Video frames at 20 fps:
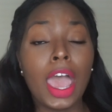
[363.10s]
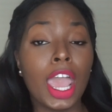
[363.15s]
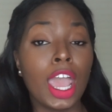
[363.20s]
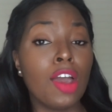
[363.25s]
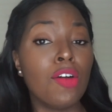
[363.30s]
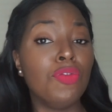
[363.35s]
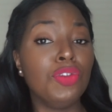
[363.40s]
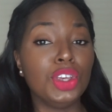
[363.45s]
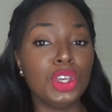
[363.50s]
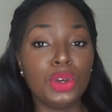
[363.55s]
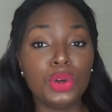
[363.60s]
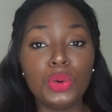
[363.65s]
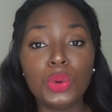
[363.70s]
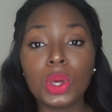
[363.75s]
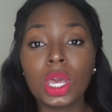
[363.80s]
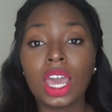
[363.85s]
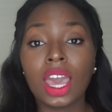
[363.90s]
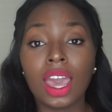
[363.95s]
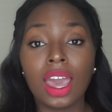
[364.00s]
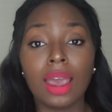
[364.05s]
if you
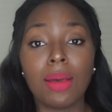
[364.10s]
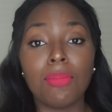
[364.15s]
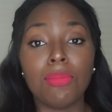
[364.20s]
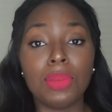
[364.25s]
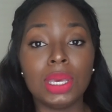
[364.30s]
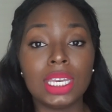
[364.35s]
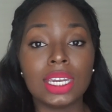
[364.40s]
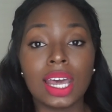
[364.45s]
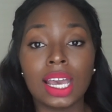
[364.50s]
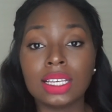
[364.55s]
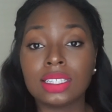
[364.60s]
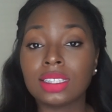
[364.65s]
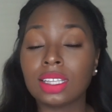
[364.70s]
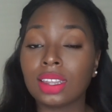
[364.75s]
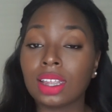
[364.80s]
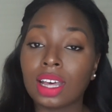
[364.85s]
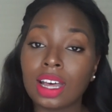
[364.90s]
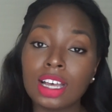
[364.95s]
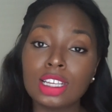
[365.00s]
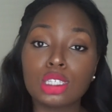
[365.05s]
can't be nice to
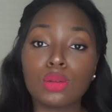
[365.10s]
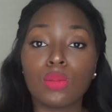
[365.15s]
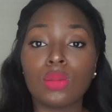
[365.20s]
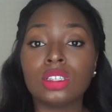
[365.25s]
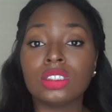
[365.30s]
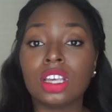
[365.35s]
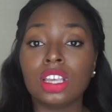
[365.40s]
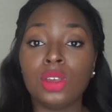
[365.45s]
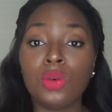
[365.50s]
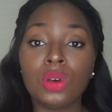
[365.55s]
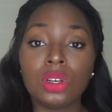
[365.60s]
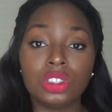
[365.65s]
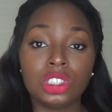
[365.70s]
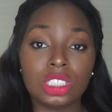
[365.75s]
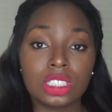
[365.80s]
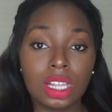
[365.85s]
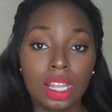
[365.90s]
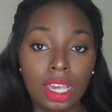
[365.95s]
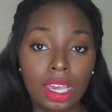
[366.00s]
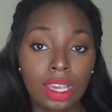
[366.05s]
the customers, then you can
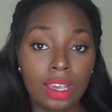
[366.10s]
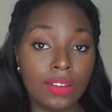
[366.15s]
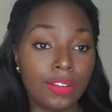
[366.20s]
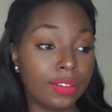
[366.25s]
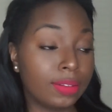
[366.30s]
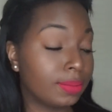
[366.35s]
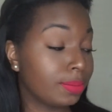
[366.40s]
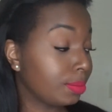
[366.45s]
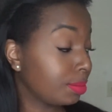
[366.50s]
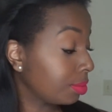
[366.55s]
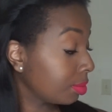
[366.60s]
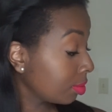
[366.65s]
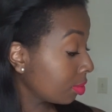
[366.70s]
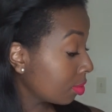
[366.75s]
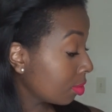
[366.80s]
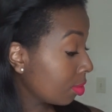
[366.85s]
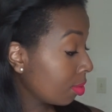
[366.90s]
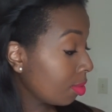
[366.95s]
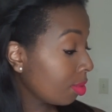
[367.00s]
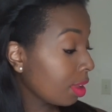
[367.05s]
just leave.
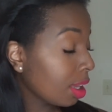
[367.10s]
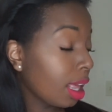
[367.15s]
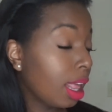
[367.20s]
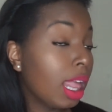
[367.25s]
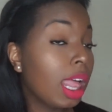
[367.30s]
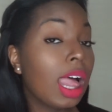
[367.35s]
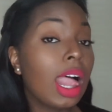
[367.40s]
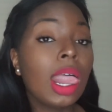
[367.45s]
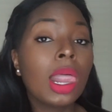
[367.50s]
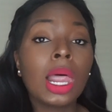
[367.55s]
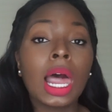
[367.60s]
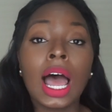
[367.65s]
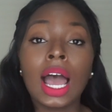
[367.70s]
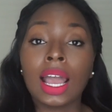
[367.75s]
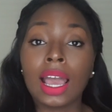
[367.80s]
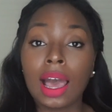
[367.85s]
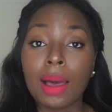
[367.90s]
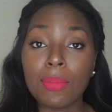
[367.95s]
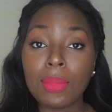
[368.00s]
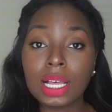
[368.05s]

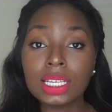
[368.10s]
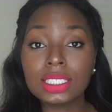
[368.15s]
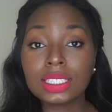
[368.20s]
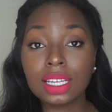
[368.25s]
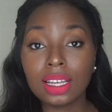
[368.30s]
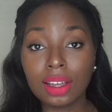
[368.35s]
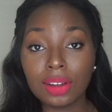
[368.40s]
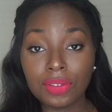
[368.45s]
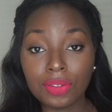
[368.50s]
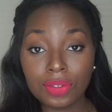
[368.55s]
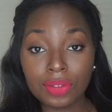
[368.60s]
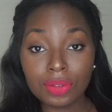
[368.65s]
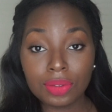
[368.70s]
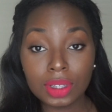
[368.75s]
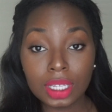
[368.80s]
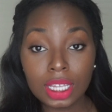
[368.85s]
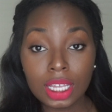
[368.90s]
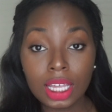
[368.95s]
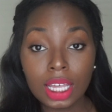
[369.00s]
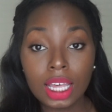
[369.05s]
I got my stuff
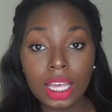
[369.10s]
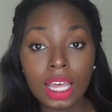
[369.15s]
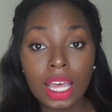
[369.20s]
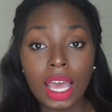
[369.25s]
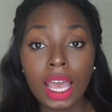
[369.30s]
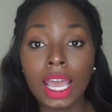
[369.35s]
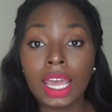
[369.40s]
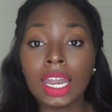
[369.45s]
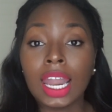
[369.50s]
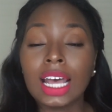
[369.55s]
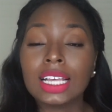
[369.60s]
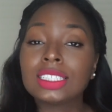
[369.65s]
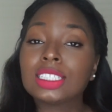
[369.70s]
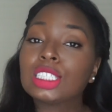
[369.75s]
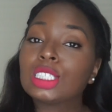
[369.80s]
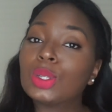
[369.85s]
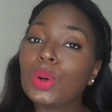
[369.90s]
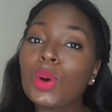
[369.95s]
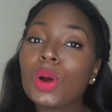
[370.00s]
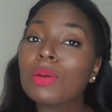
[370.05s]
and I
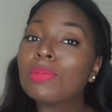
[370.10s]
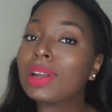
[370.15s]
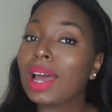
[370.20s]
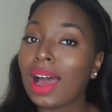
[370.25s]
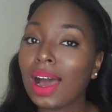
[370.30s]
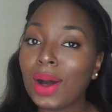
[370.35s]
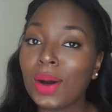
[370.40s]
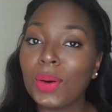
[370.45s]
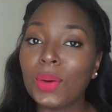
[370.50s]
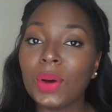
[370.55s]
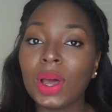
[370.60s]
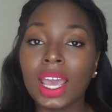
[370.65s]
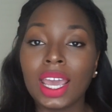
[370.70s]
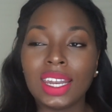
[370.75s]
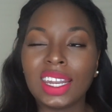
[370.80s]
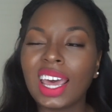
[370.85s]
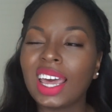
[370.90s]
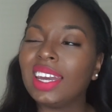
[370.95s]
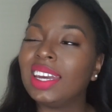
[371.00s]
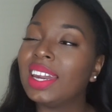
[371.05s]
stormed out
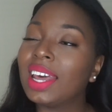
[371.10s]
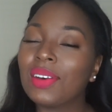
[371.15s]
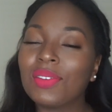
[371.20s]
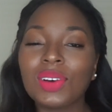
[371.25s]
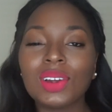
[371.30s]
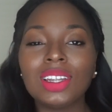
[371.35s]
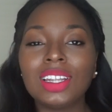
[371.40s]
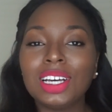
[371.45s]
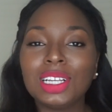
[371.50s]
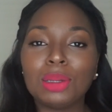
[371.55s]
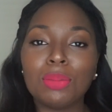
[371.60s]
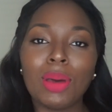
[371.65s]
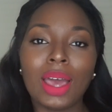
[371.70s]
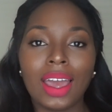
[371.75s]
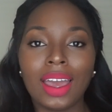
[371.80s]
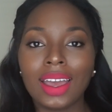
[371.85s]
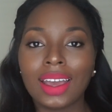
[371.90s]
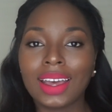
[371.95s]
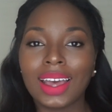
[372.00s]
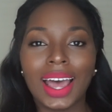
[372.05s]
and I never looked
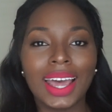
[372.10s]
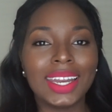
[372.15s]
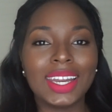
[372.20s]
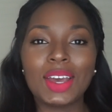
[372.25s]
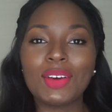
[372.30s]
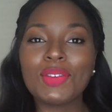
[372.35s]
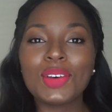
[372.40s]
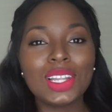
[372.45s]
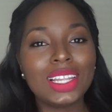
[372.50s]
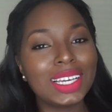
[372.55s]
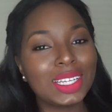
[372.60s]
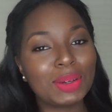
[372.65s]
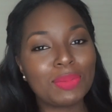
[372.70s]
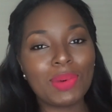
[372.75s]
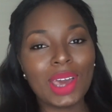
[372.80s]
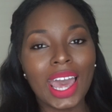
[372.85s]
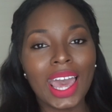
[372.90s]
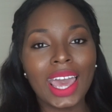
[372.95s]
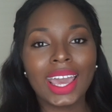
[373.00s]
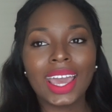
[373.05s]
back. I never looked
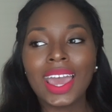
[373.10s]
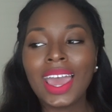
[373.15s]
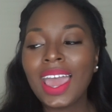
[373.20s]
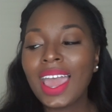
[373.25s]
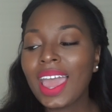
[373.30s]
back